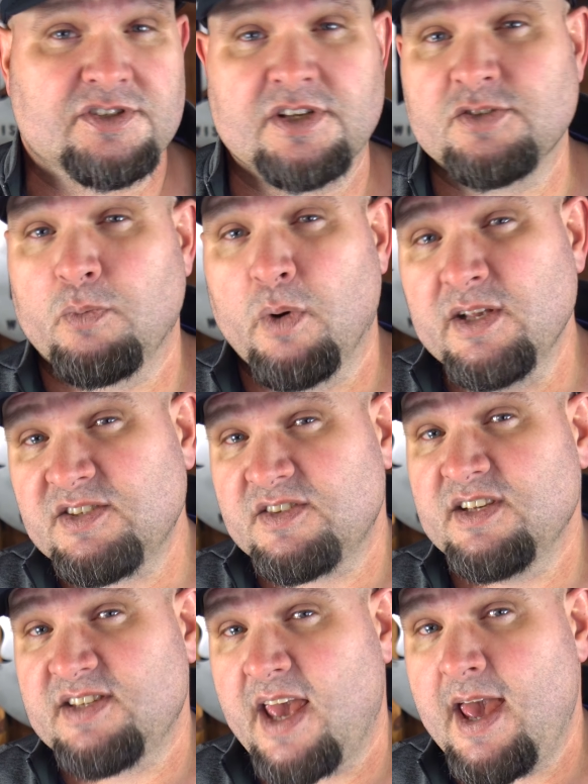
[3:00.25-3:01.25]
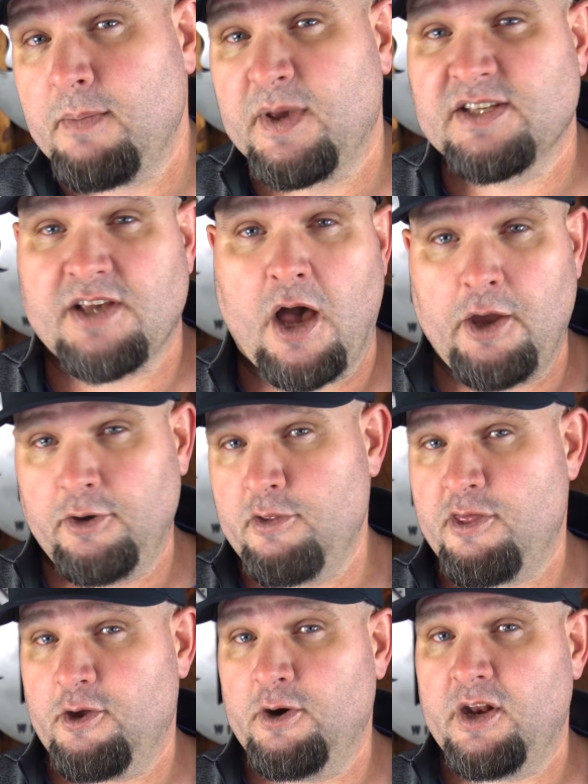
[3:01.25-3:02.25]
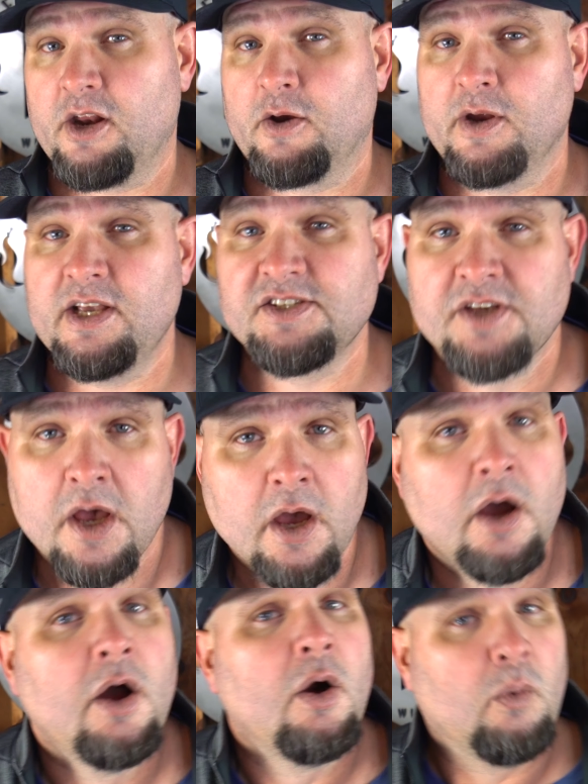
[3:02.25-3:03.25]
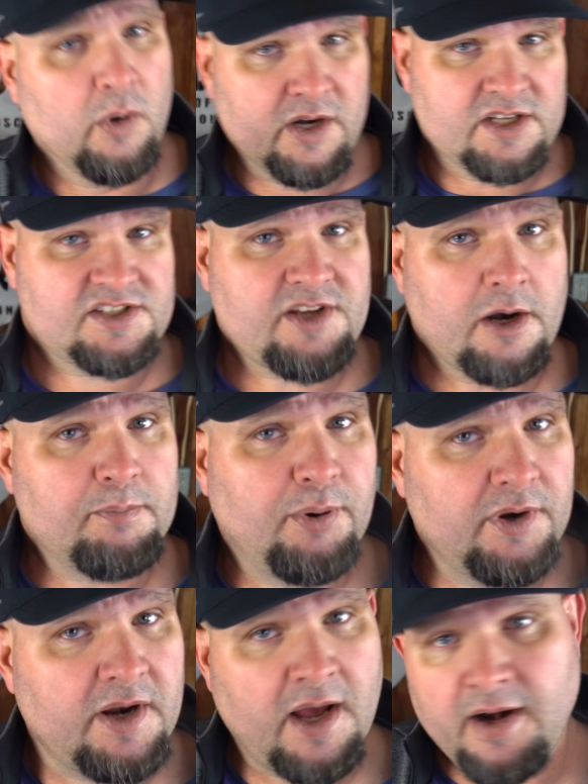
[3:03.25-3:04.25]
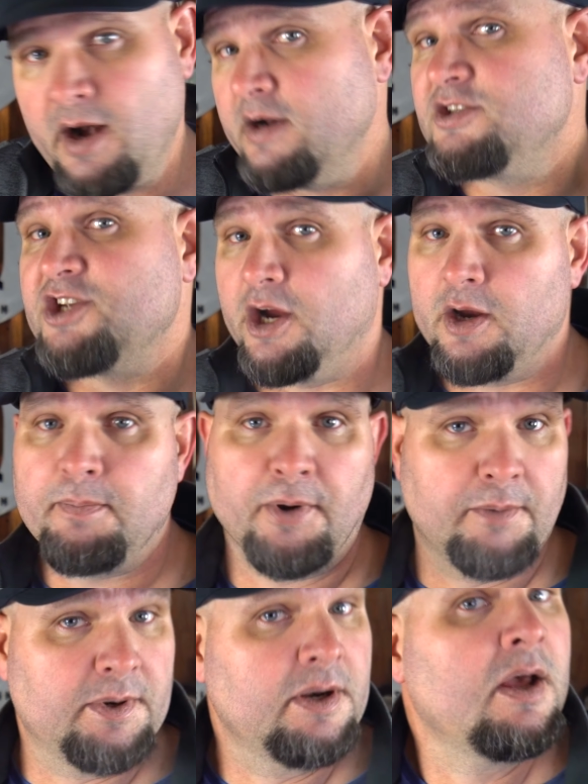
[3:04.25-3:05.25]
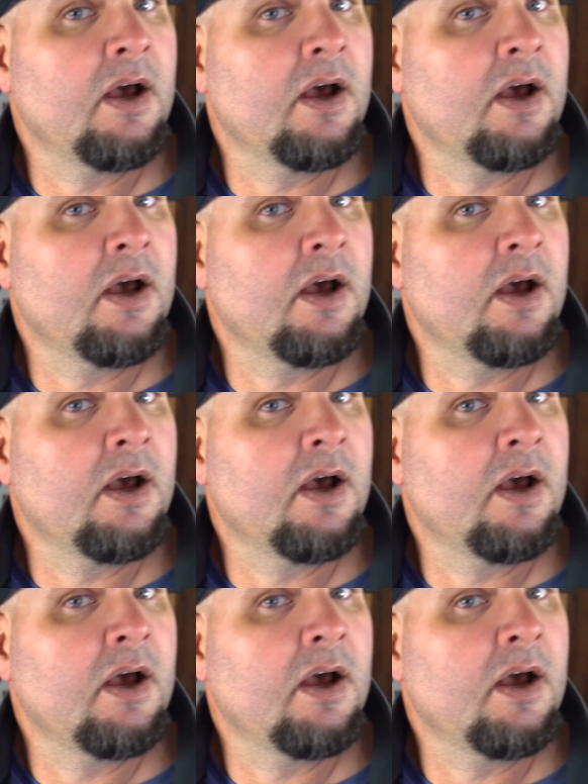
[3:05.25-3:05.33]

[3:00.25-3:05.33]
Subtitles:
because once this ham gets 130 degrees, we're gonna start putting on our cherry bourbon